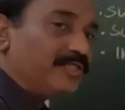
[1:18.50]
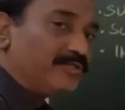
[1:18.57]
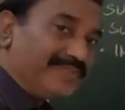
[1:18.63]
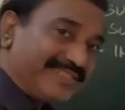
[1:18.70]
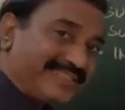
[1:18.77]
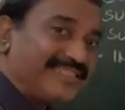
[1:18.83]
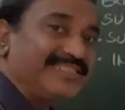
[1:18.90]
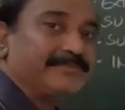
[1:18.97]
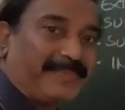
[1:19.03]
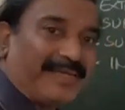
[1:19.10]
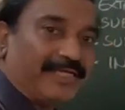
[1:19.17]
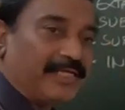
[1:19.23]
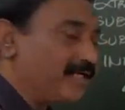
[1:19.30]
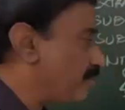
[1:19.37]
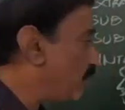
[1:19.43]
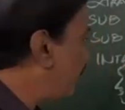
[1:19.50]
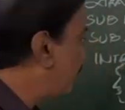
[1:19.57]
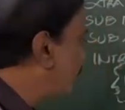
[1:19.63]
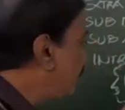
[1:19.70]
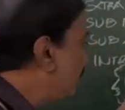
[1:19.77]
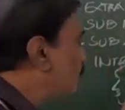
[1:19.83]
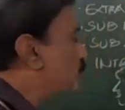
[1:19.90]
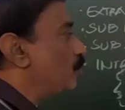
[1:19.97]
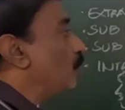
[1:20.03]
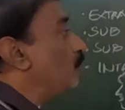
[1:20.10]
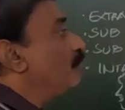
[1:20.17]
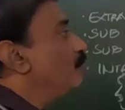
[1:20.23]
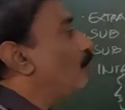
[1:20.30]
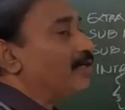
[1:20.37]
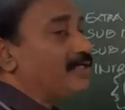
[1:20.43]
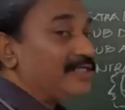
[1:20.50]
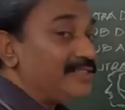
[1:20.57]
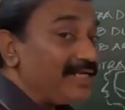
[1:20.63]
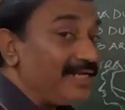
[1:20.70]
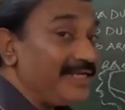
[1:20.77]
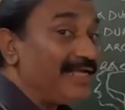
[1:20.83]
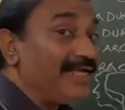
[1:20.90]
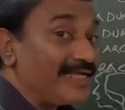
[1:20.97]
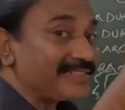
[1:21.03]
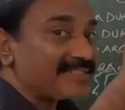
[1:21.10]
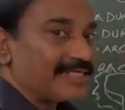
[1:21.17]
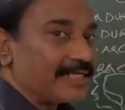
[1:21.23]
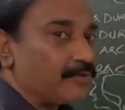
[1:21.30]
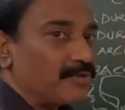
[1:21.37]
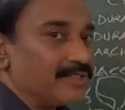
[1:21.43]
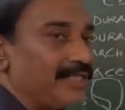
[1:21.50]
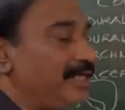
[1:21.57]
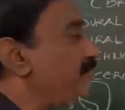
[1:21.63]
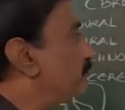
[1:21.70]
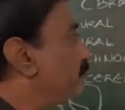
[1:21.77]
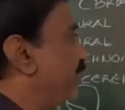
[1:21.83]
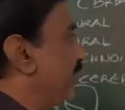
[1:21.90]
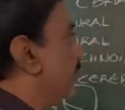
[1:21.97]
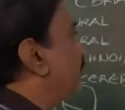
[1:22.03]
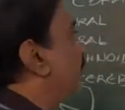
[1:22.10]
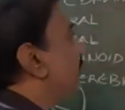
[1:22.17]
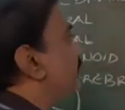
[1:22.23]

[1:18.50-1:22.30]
you will see spinal cord. So what are the layers around the brain?